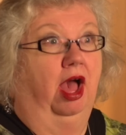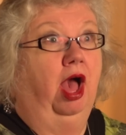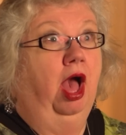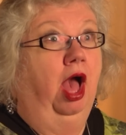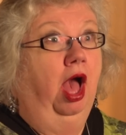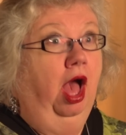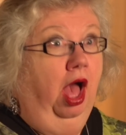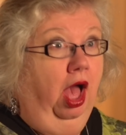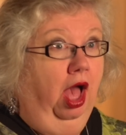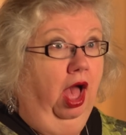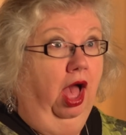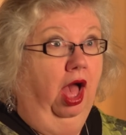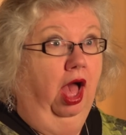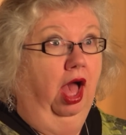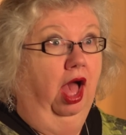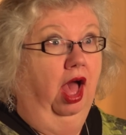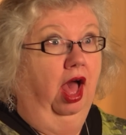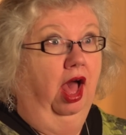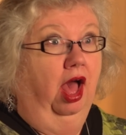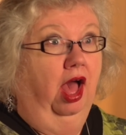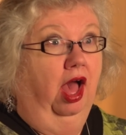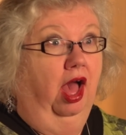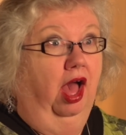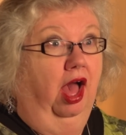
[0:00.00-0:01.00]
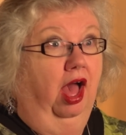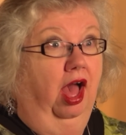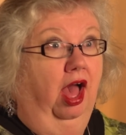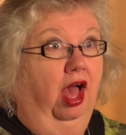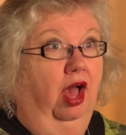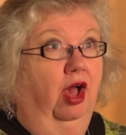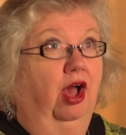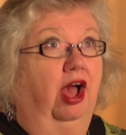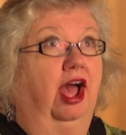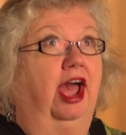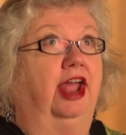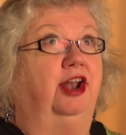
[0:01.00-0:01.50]

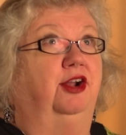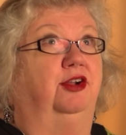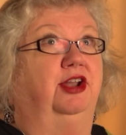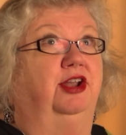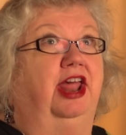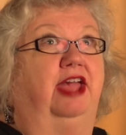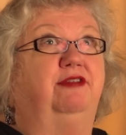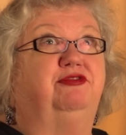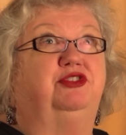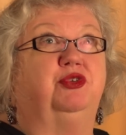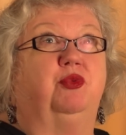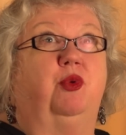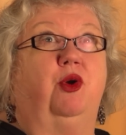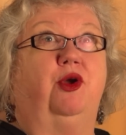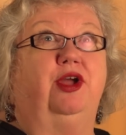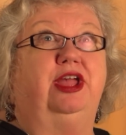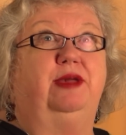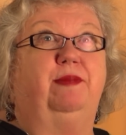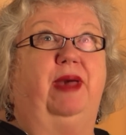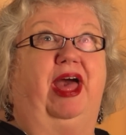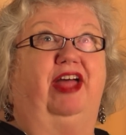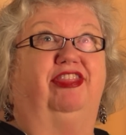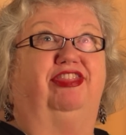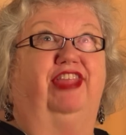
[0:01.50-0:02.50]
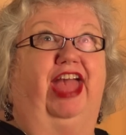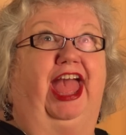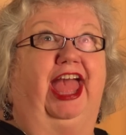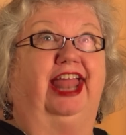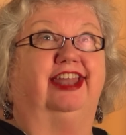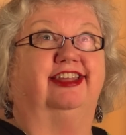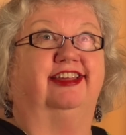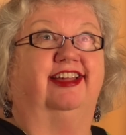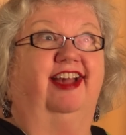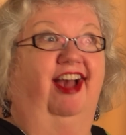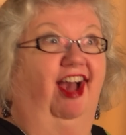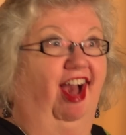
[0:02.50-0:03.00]
I don't have to worry about
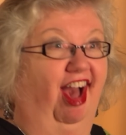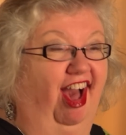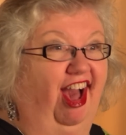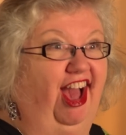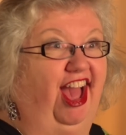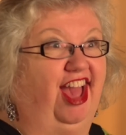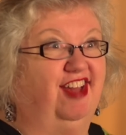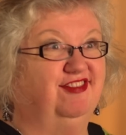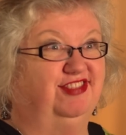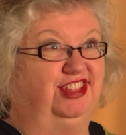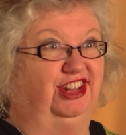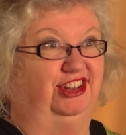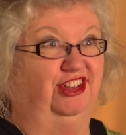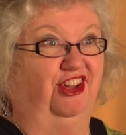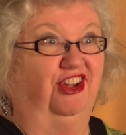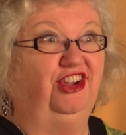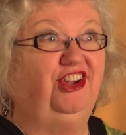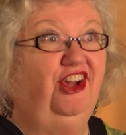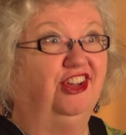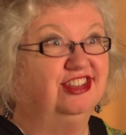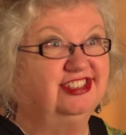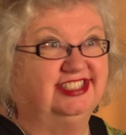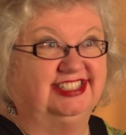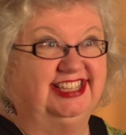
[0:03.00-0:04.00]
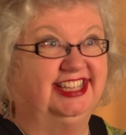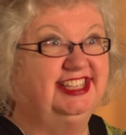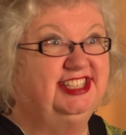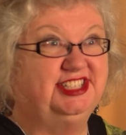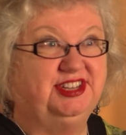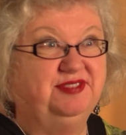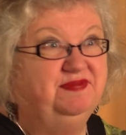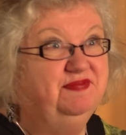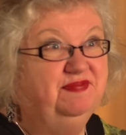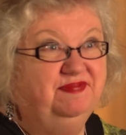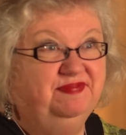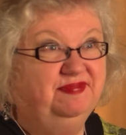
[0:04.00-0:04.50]
that. I have the Logos
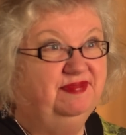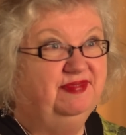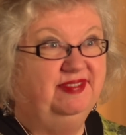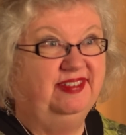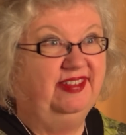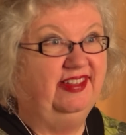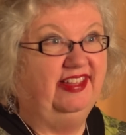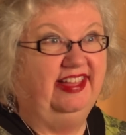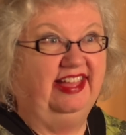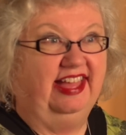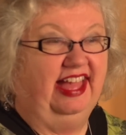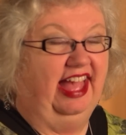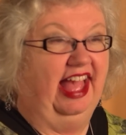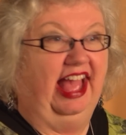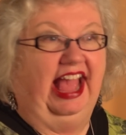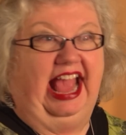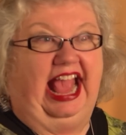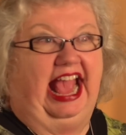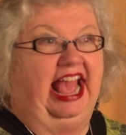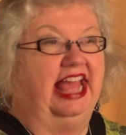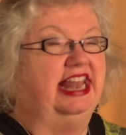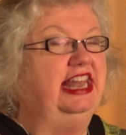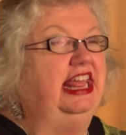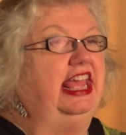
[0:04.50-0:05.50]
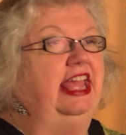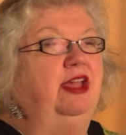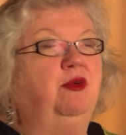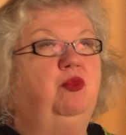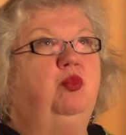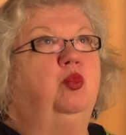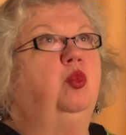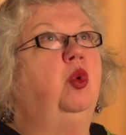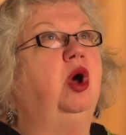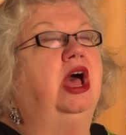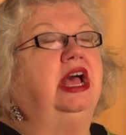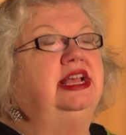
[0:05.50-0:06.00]
system. And it
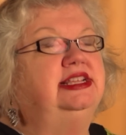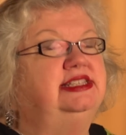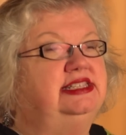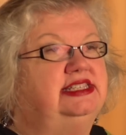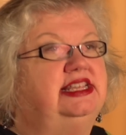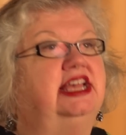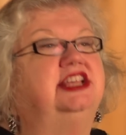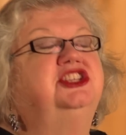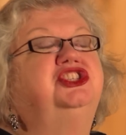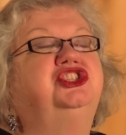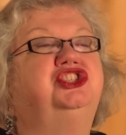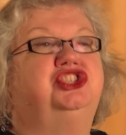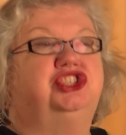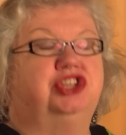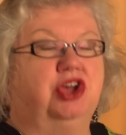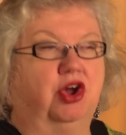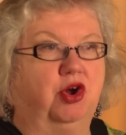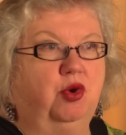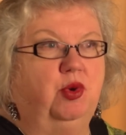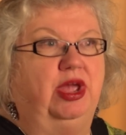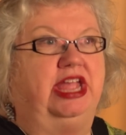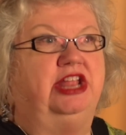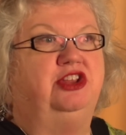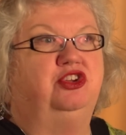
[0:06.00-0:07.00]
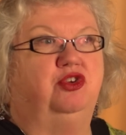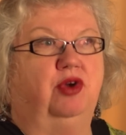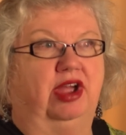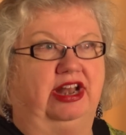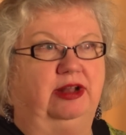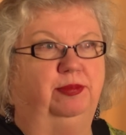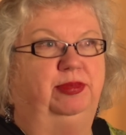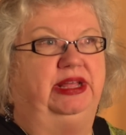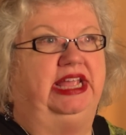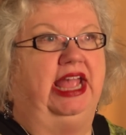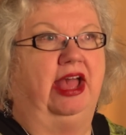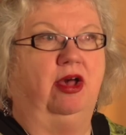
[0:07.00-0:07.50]
was so
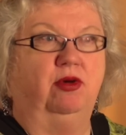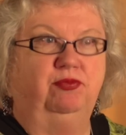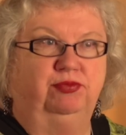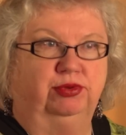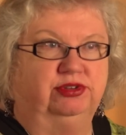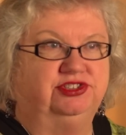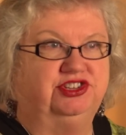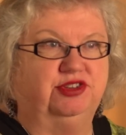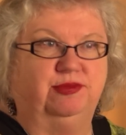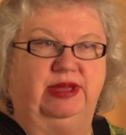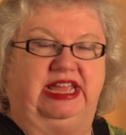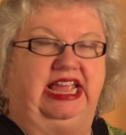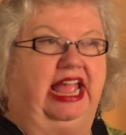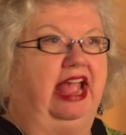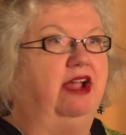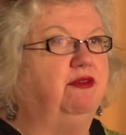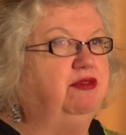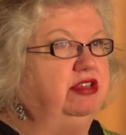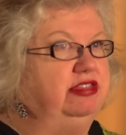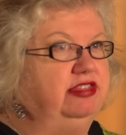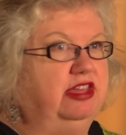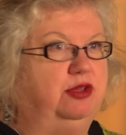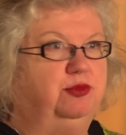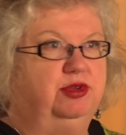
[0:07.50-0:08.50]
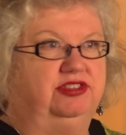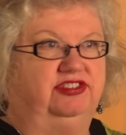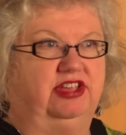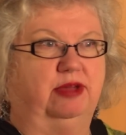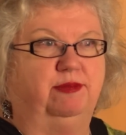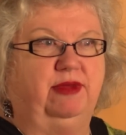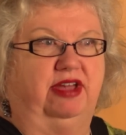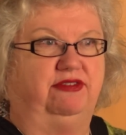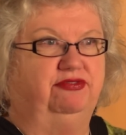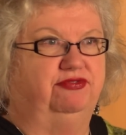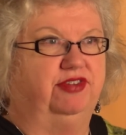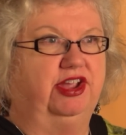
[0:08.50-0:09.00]
incredibly helpful to me. Everything was at
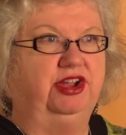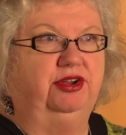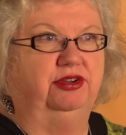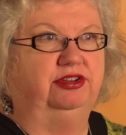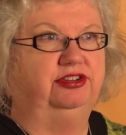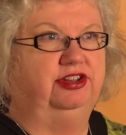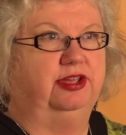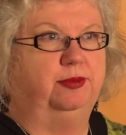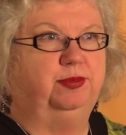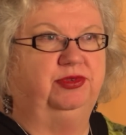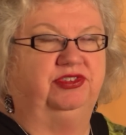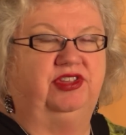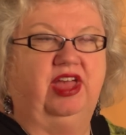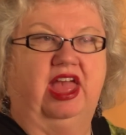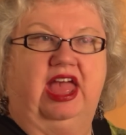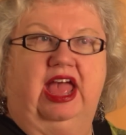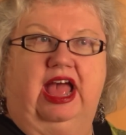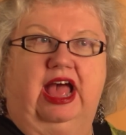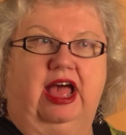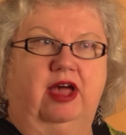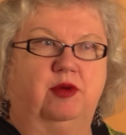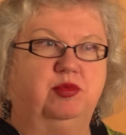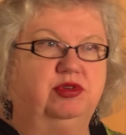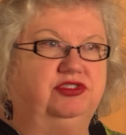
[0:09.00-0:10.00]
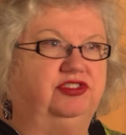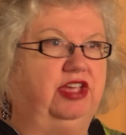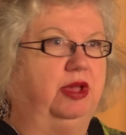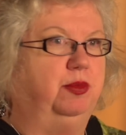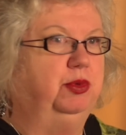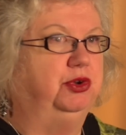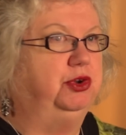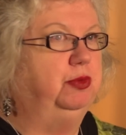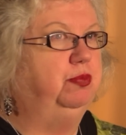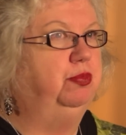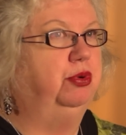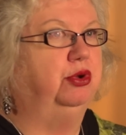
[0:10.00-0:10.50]
my fingertips. I was
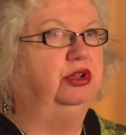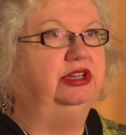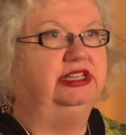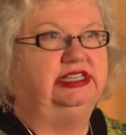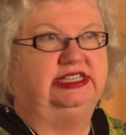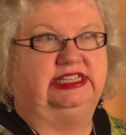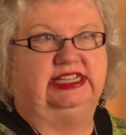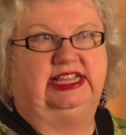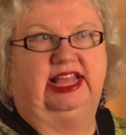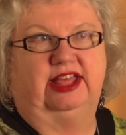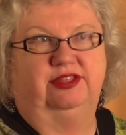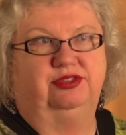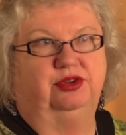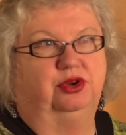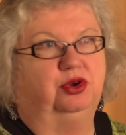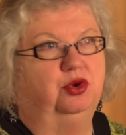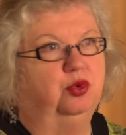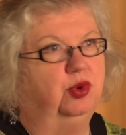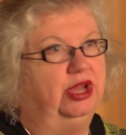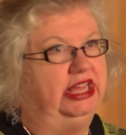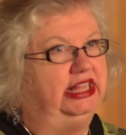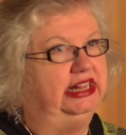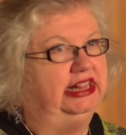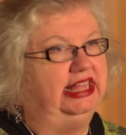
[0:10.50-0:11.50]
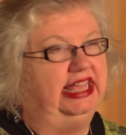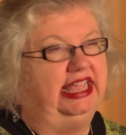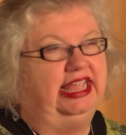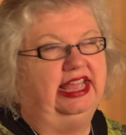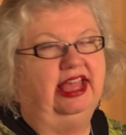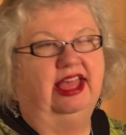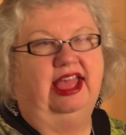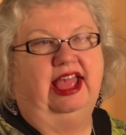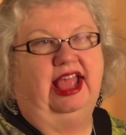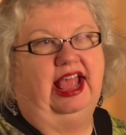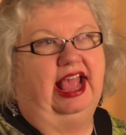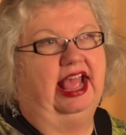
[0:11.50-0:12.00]
able to pull it together quickly
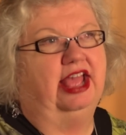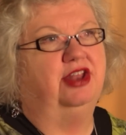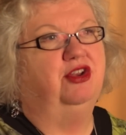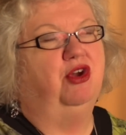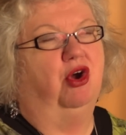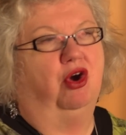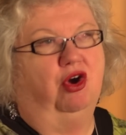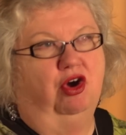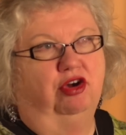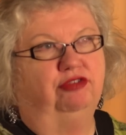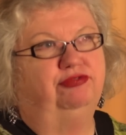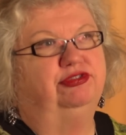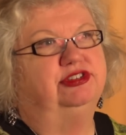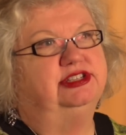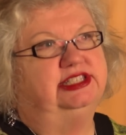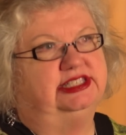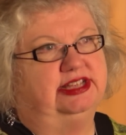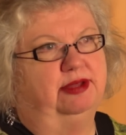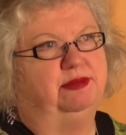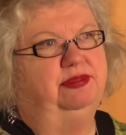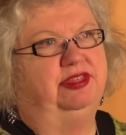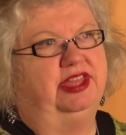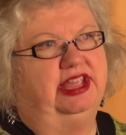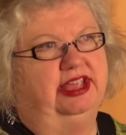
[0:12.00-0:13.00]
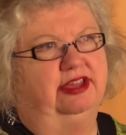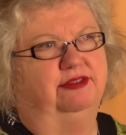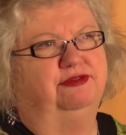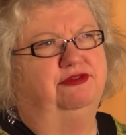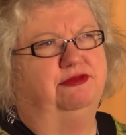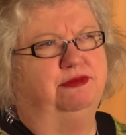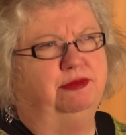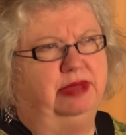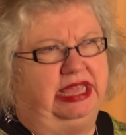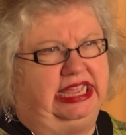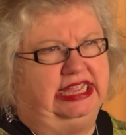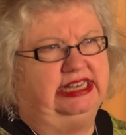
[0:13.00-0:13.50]
and offer something
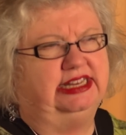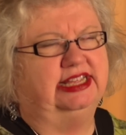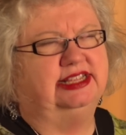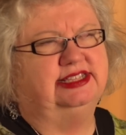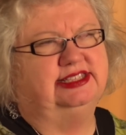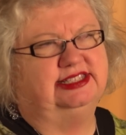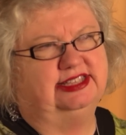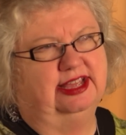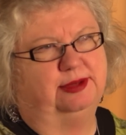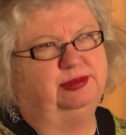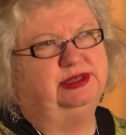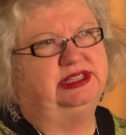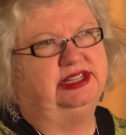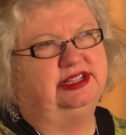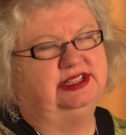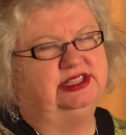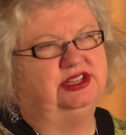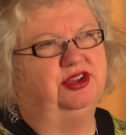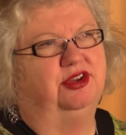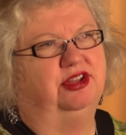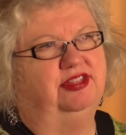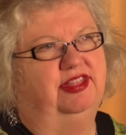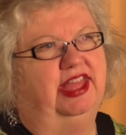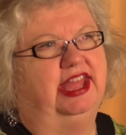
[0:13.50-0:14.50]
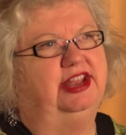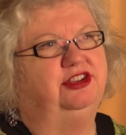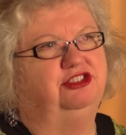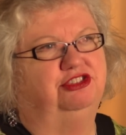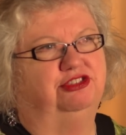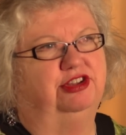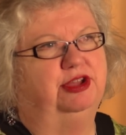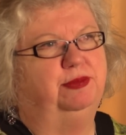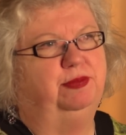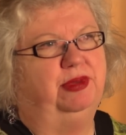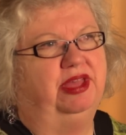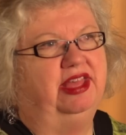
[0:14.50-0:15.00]
of meat and substance on that
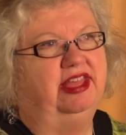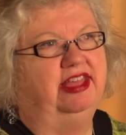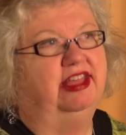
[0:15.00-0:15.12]
trip